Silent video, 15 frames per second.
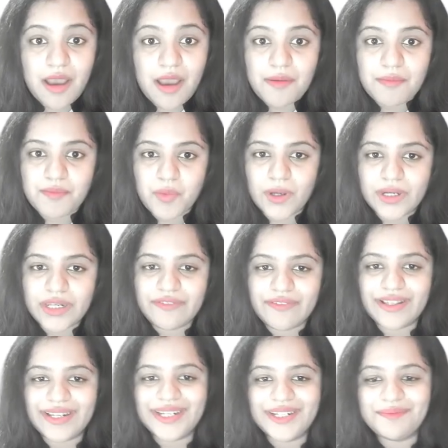
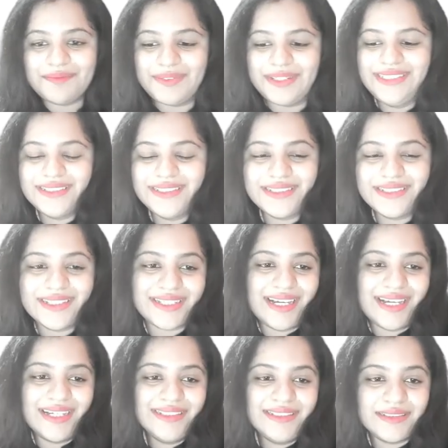Polyvalent means it has